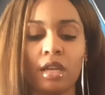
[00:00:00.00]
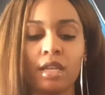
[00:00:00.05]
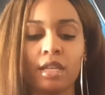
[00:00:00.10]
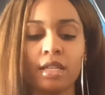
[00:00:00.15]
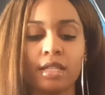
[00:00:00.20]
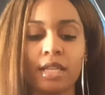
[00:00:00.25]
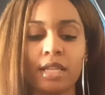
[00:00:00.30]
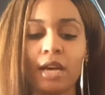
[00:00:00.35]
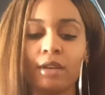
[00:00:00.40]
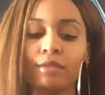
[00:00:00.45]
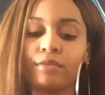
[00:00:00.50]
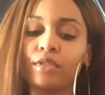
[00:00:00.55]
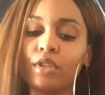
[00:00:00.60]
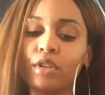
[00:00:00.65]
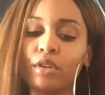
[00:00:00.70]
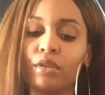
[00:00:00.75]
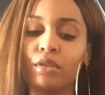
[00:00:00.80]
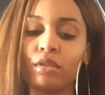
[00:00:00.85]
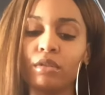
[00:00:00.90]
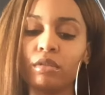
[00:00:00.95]
south
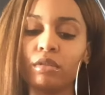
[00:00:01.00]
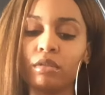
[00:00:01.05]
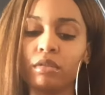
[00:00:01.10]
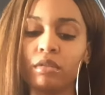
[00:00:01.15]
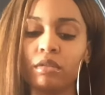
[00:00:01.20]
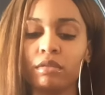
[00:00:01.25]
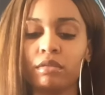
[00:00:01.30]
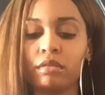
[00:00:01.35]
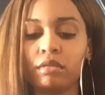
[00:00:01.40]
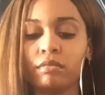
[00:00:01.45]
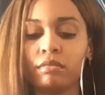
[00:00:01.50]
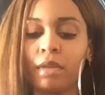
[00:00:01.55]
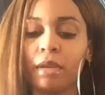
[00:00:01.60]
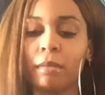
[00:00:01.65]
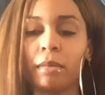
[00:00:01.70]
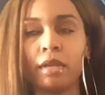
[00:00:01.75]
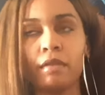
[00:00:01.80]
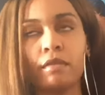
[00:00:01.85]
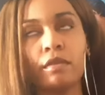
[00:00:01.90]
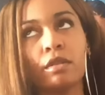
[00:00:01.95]
node,
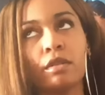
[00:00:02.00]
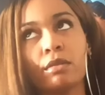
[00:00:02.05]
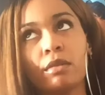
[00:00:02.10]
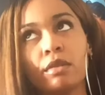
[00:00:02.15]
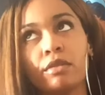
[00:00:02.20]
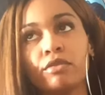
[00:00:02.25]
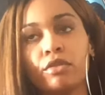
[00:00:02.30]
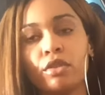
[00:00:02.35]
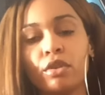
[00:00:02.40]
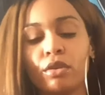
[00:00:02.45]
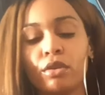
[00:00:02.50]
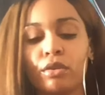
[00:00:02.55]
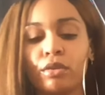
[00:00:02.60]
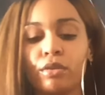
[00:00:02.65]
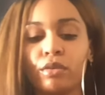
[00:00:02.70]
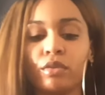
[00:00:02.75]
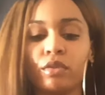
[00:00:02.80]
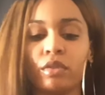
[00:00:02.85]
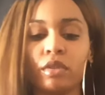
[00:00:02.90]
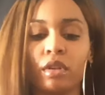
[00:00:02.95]
maybe even north
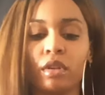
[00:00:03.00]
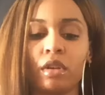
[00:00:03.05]
node.